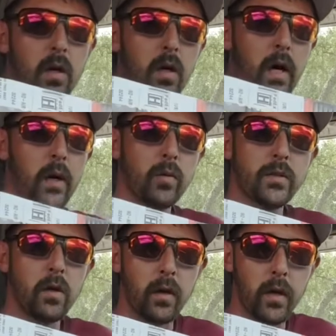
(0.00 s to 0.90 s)
Hey, what's
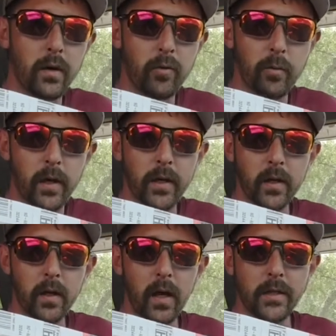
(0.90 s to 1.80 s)
going on, everybody?
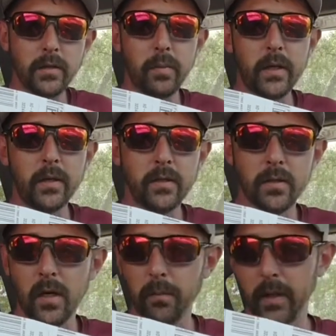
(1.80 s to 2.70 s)
I just picked this
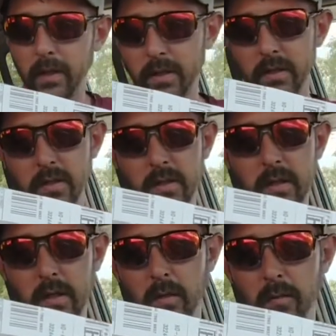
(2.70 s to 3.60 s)
up, and this is
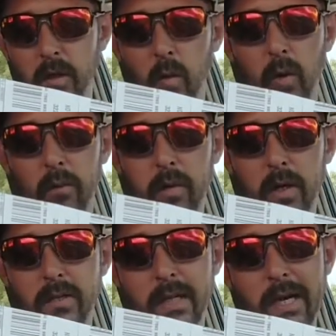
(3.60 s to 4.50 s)
the 1
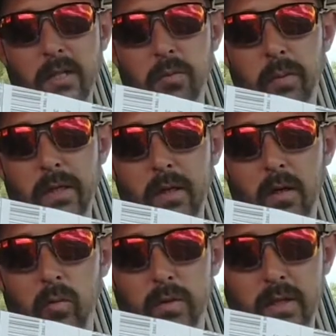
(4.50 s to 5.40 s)
HP
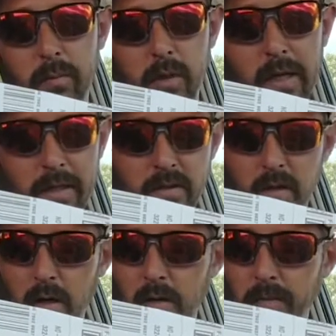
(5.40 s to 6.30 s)
Reciprocating Saw.